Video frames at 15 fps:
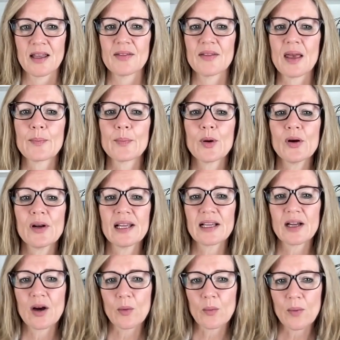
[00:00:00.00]
They're
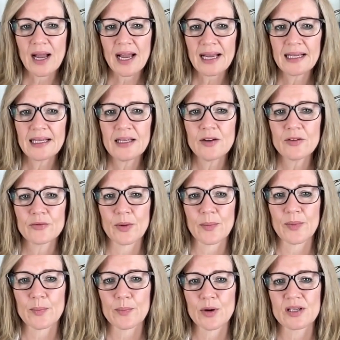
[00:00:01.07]
pulling away from
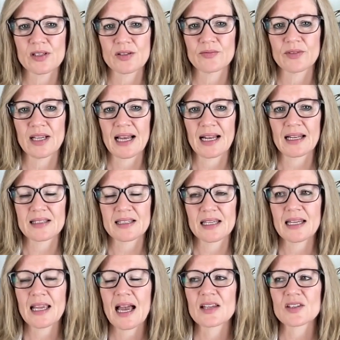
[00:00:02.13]
the present
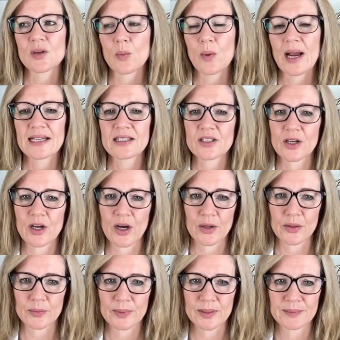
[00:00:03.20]
reality as a way to
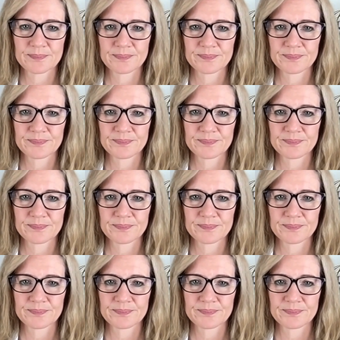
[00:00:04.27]
cope.